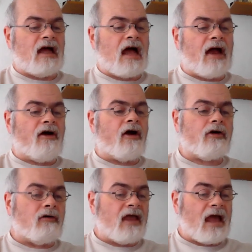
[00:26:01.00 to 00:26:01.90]

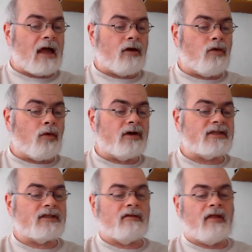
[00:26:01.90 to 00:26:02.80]
hierarchical
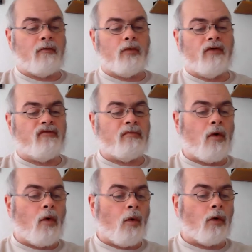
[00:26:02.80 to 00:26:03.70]
categories that run from
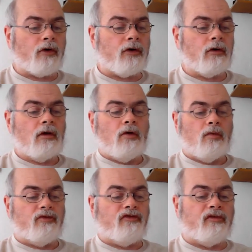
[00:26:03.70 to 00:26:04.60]
order,
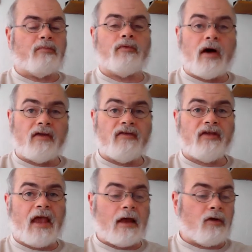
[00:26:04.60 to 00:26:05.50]
which is the broadest
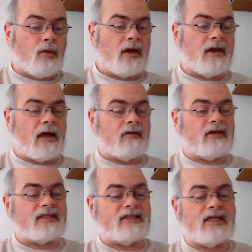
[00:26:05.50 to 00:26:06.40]
category, down
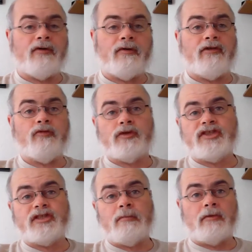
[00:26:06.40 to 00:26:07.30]
to series, which
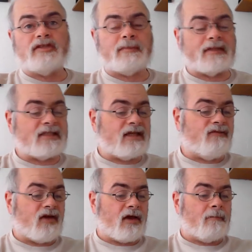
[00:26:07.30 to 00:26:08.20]
is the most
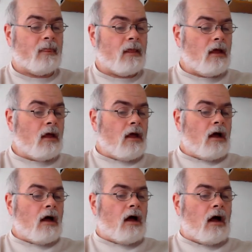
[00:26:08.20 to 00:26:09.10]
specific.
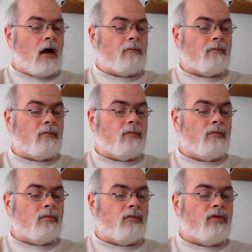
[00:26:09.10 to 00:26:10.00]

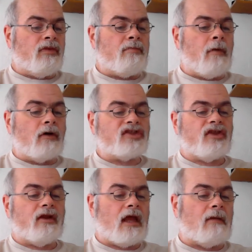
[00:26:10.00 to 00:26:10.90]
Most of
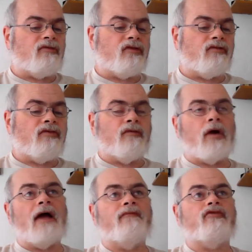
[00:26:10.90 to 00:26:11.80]
the names are
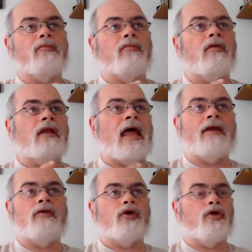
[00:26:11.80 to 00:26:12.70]
derived from
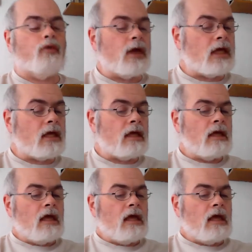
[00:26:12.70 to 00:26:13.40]
Latin or Greek,